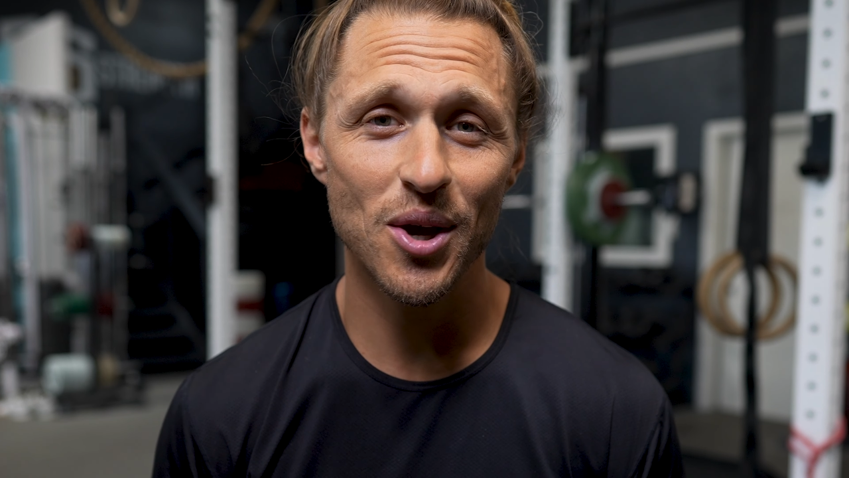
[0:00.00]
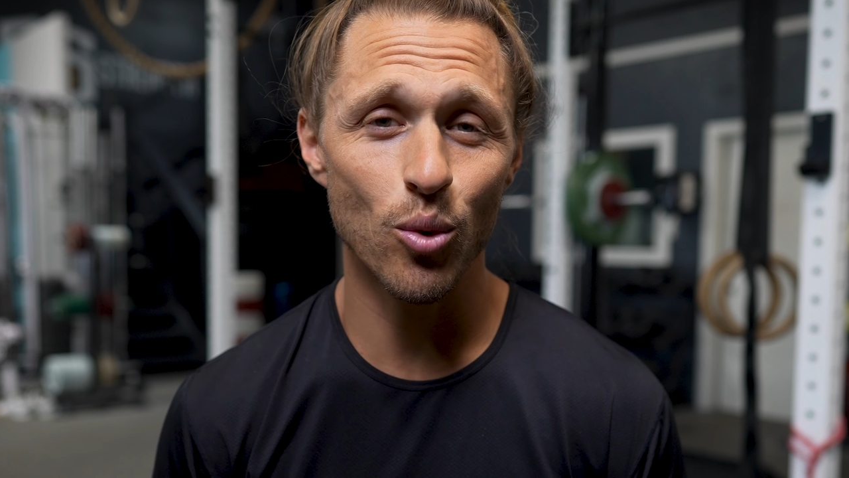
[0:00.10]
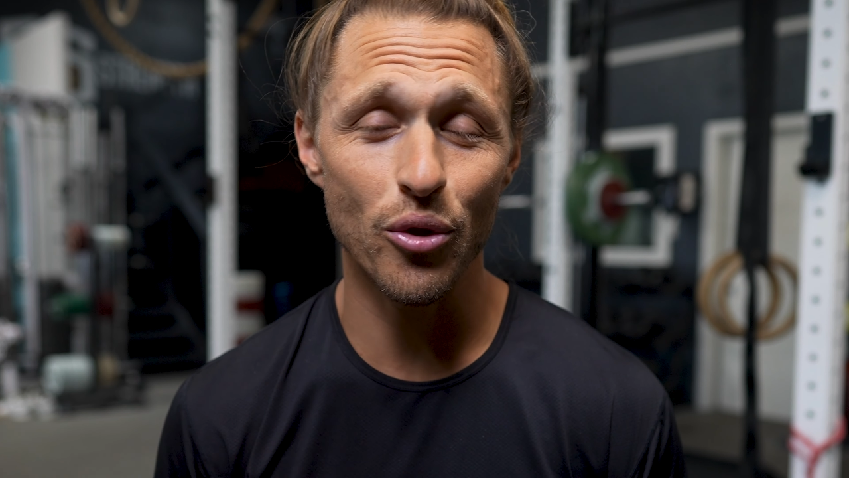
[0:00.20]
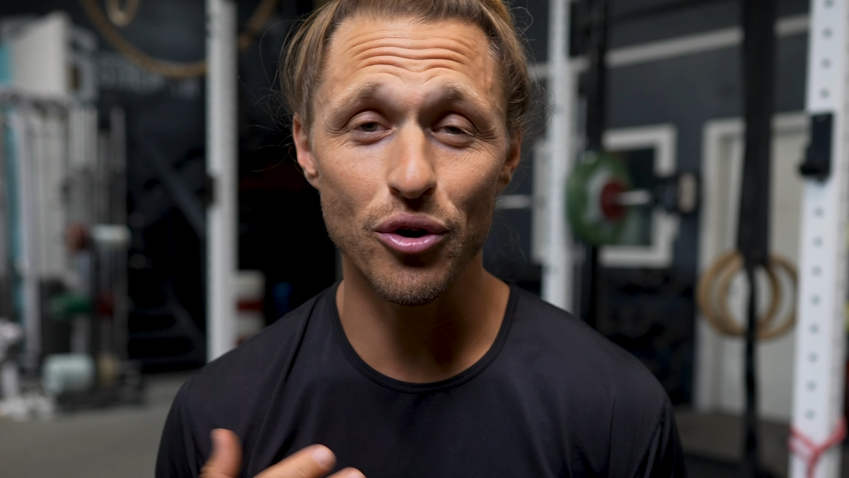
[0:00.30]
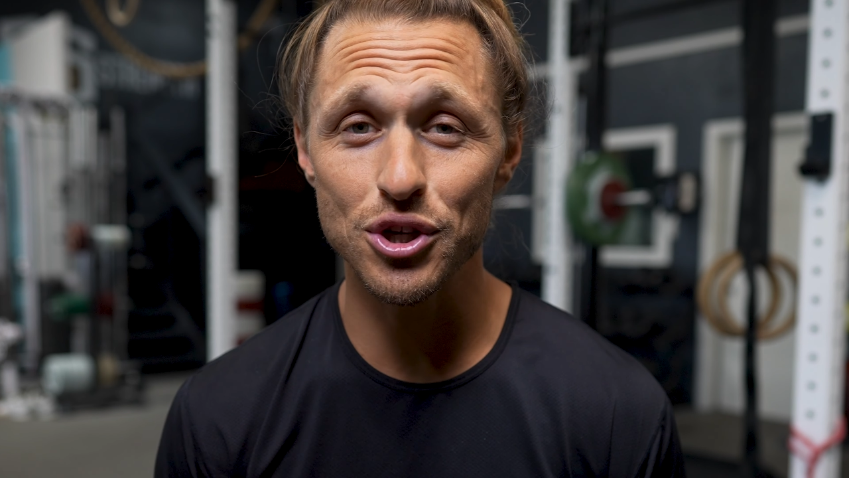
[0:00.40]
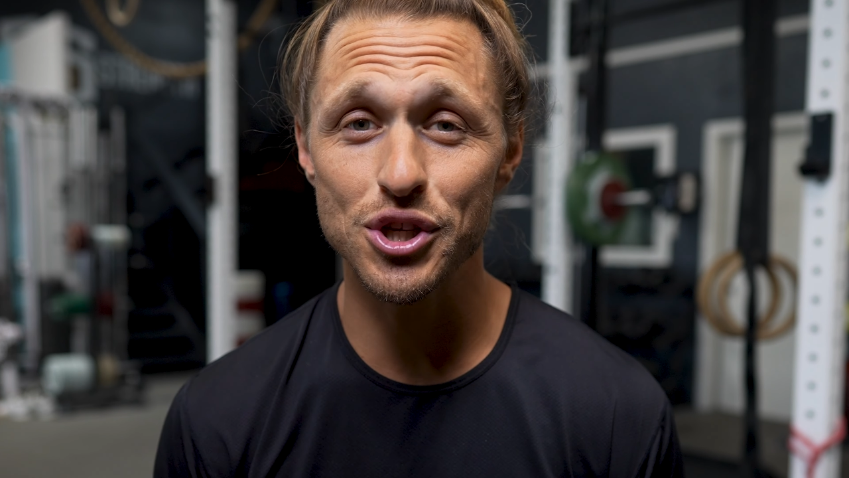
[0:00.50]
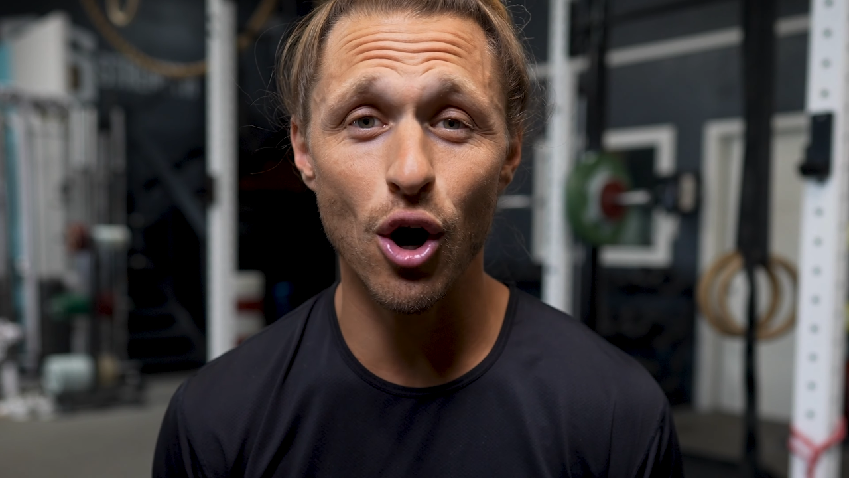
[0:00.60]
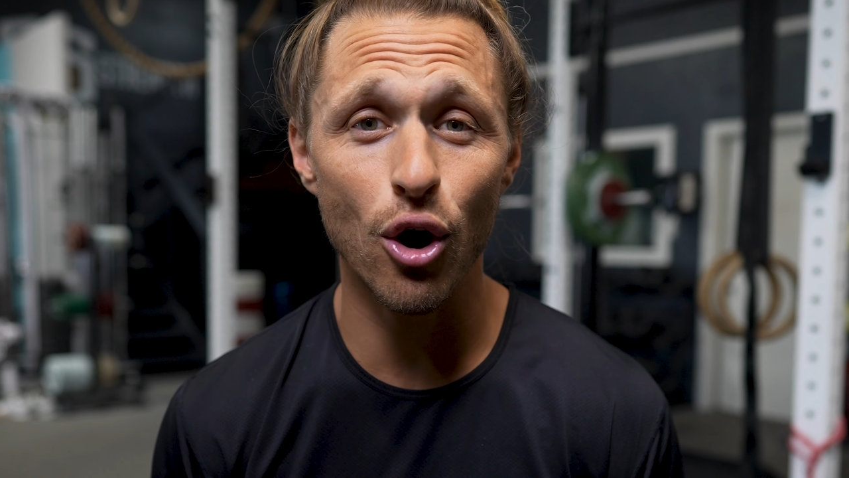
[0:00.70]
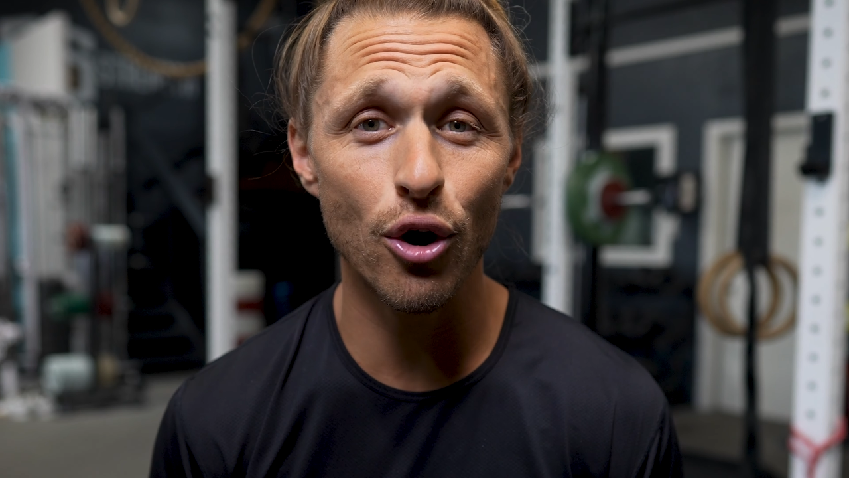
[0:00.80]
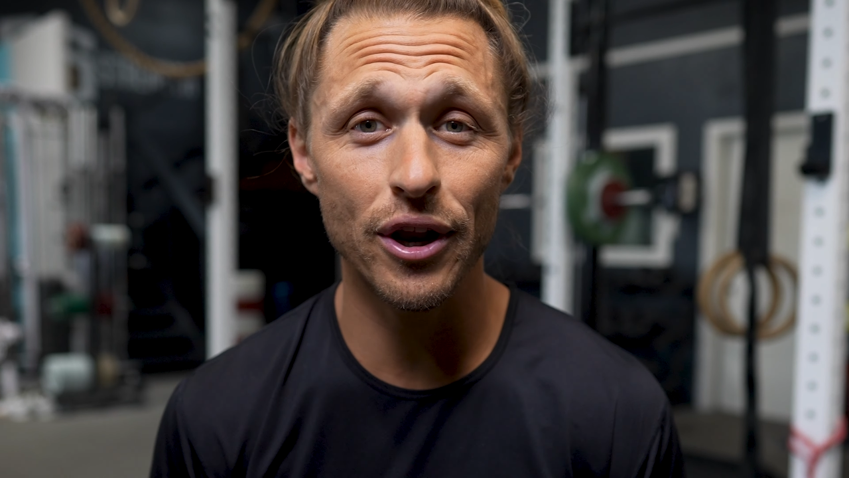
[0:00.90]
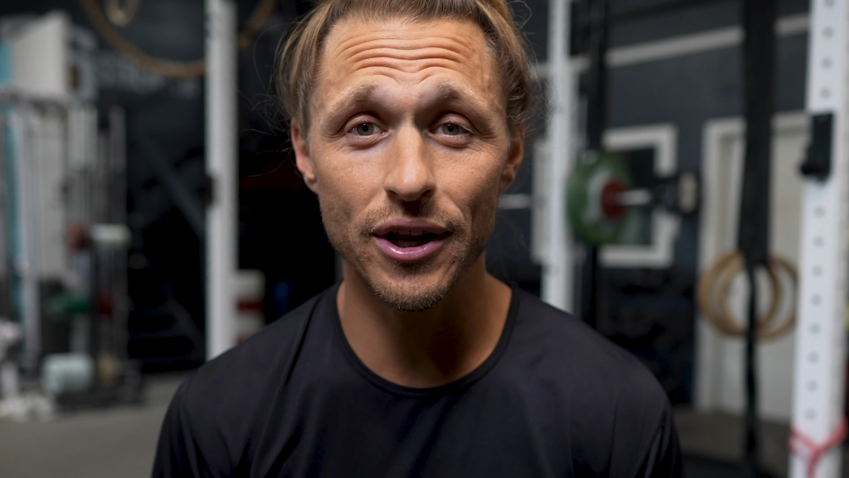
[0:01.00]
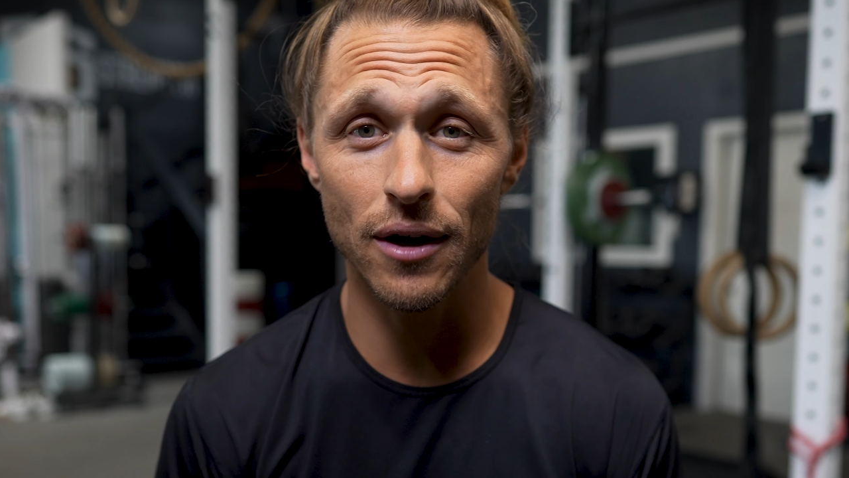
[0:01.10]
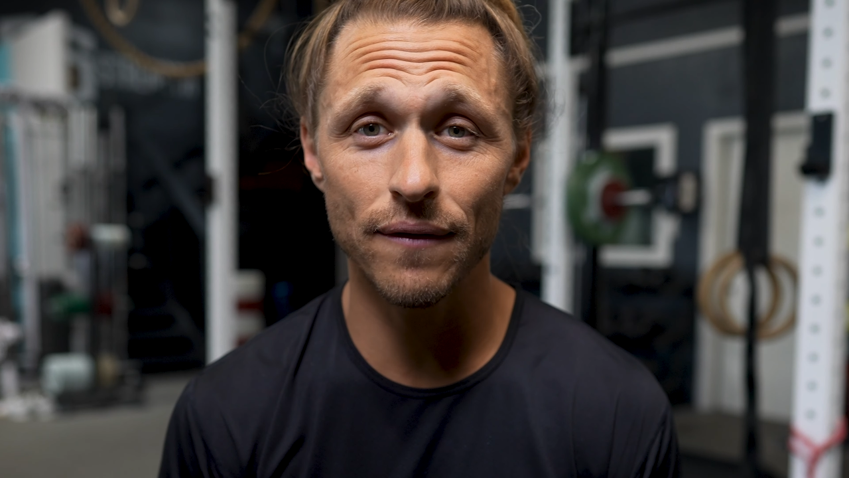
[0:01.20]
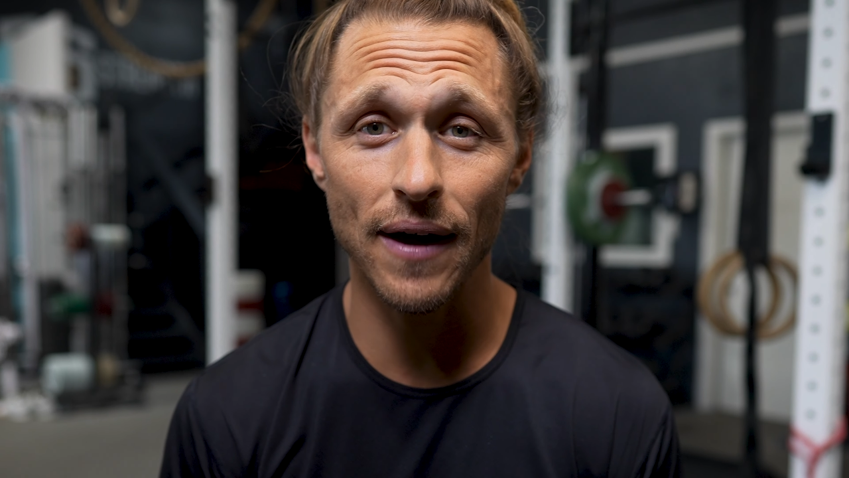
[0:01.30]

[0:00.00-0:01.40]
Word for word: where there just aren't enough